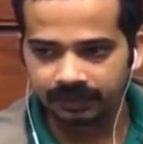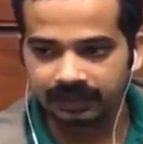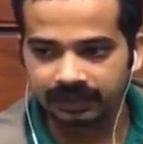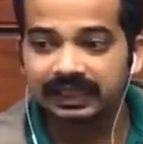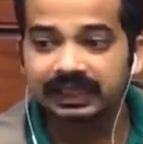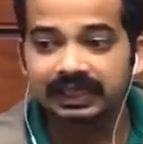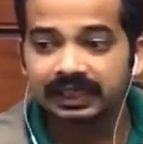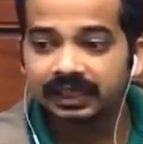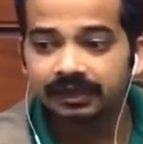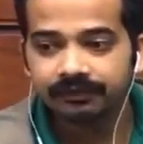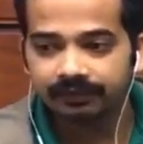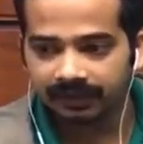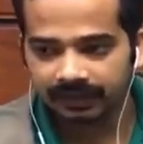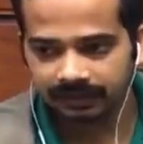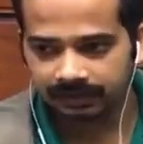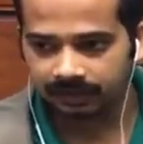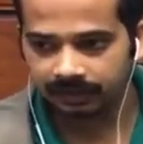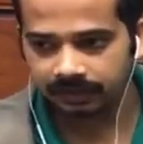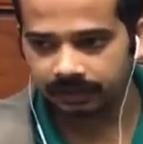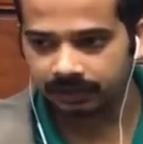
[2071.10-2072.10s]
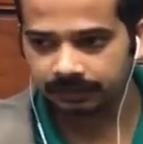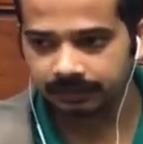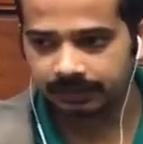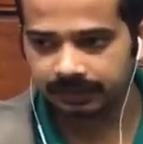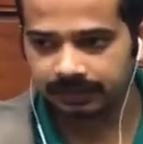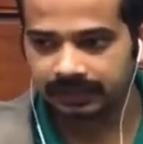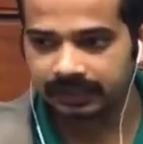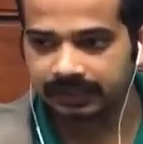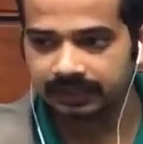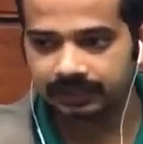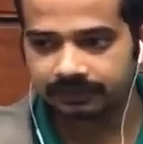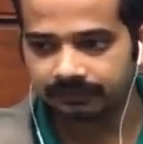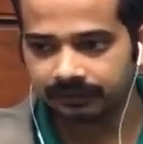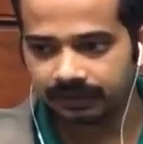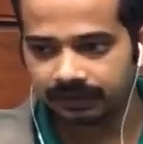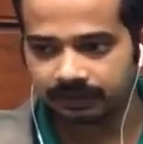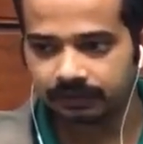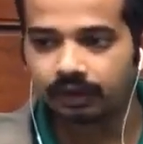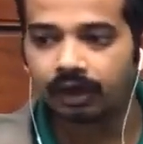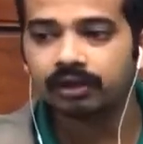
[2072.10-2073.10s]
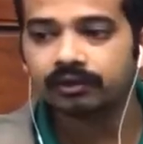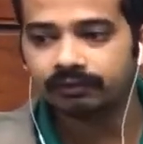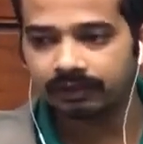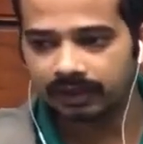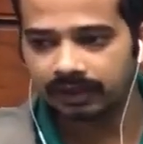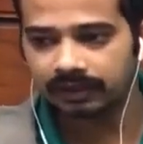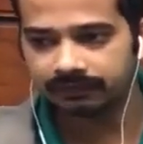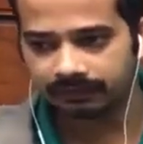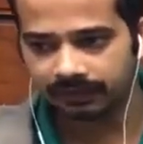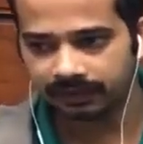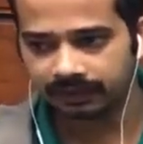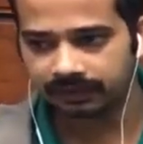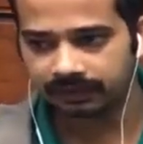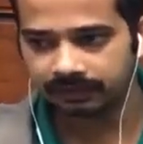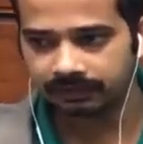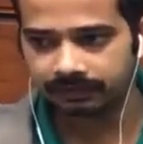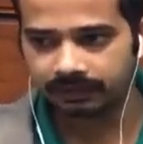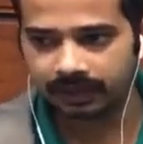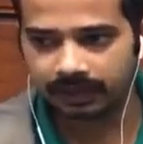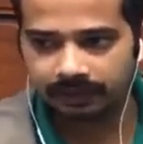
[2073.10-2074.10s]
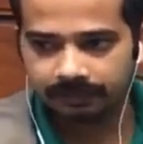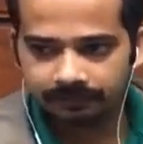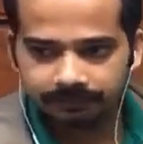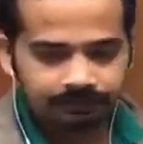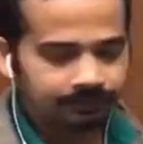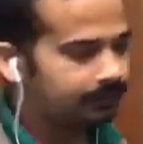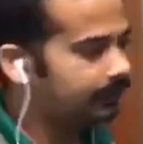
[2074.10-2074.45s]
Ill-defined. Are you getting it? Ill-defined, not well-defined. Okay.